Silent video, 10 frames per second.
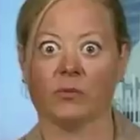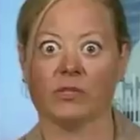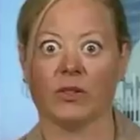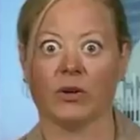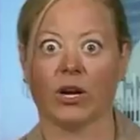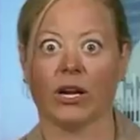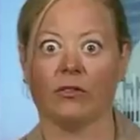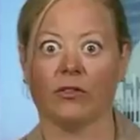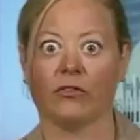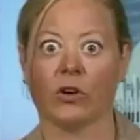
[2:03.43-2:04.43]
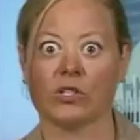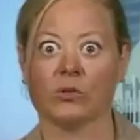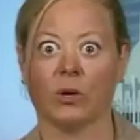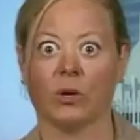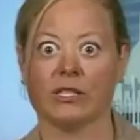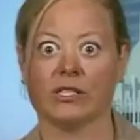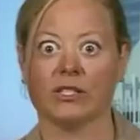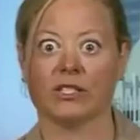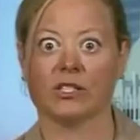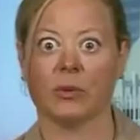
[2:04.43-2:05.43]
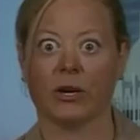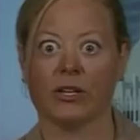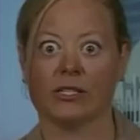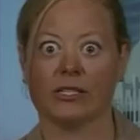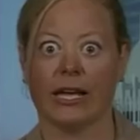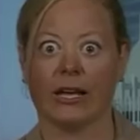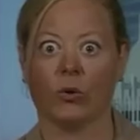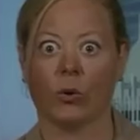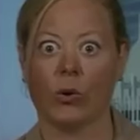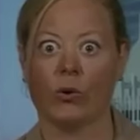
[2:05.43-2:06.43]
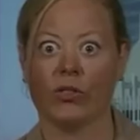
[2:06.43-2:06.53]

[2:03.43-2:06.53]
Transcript: It's all scripted. Y'all better wake up.